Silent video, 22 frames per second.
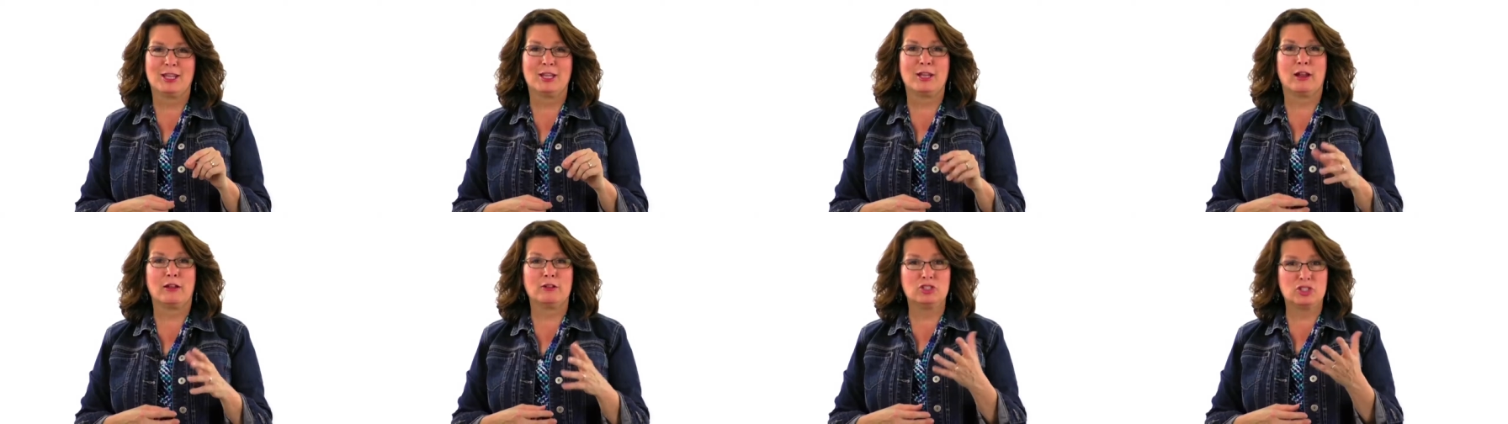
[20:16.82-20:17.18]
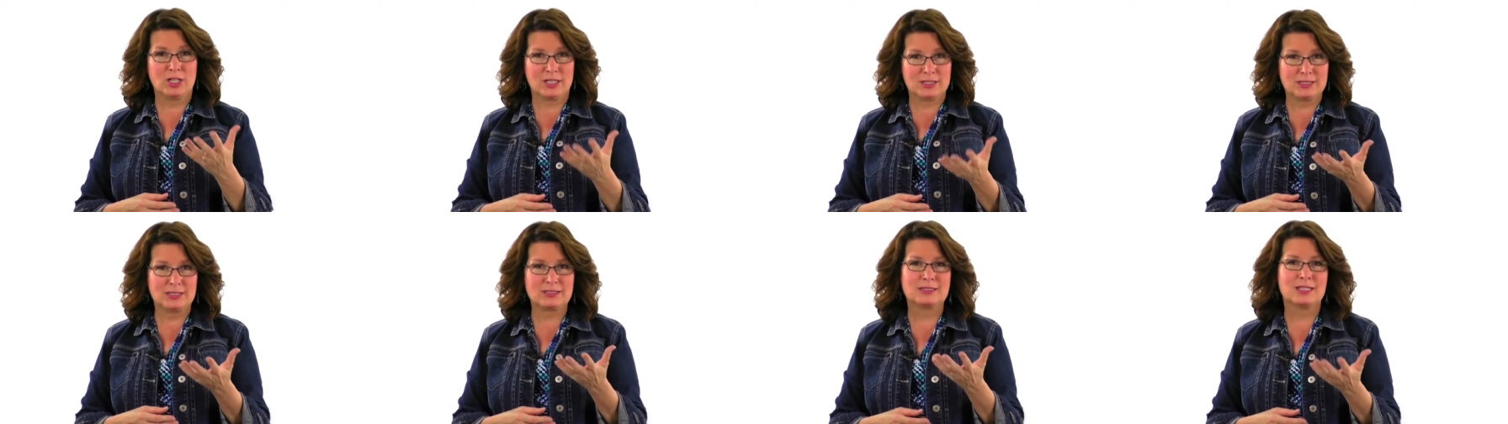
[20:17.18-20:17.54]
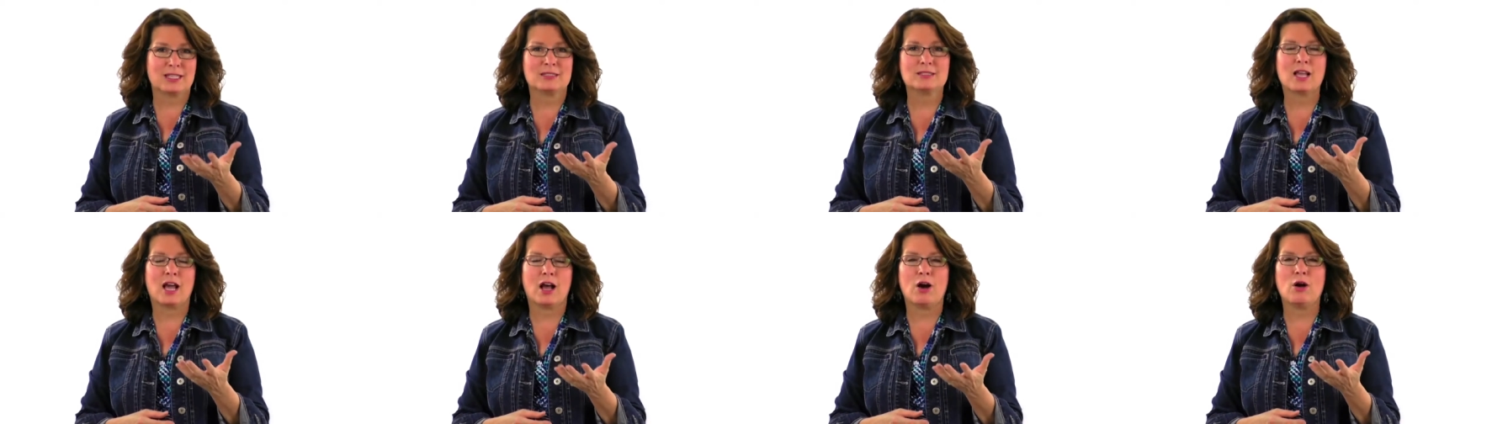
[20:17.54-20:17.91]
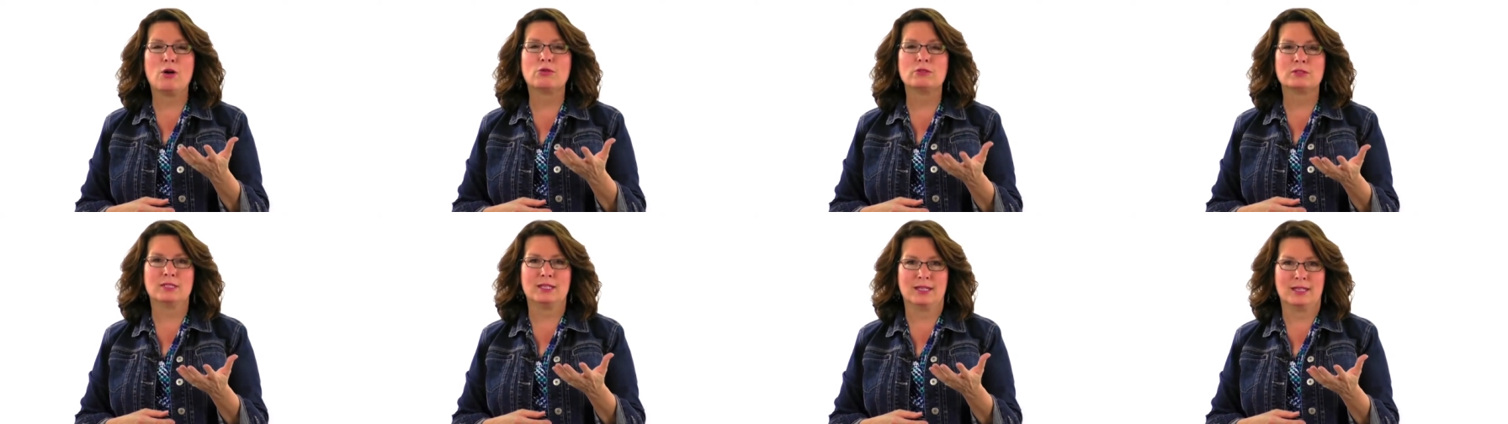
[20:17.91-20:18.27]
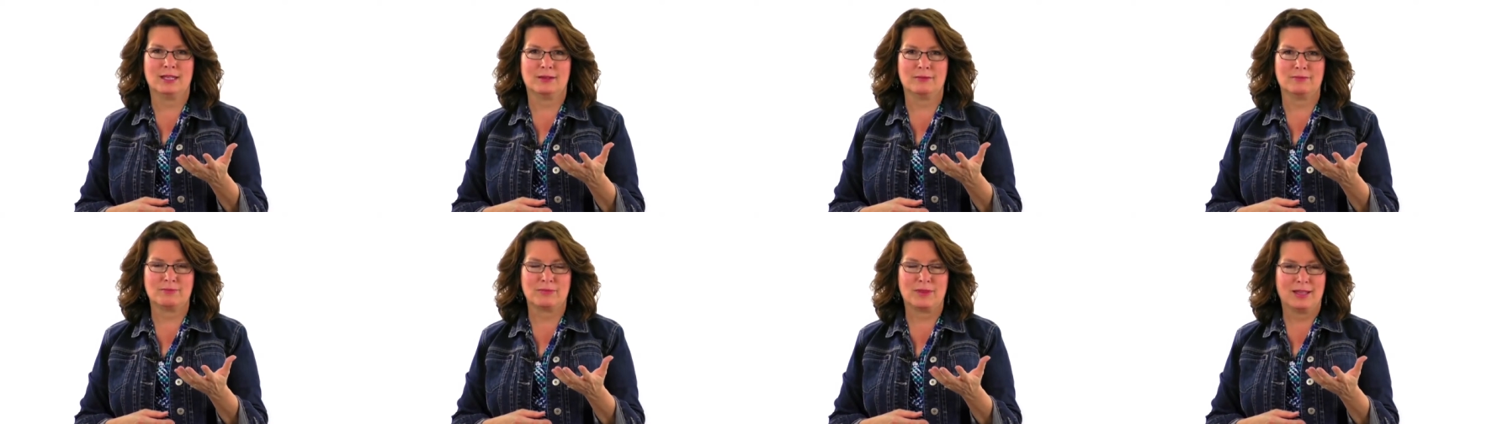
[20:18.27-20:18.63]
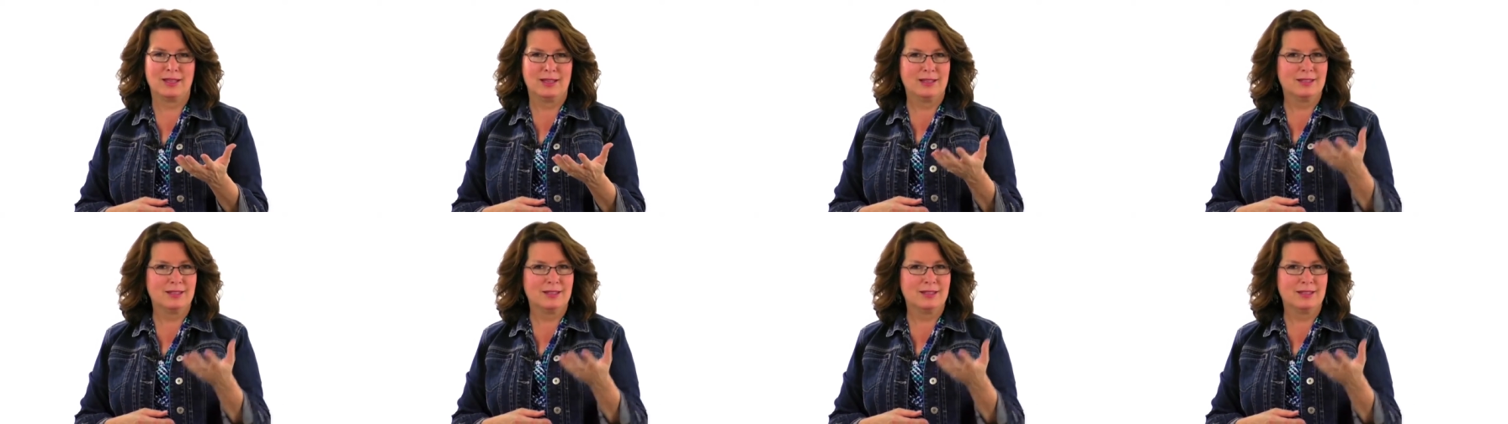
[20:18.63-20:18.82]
You know, Jesus had told him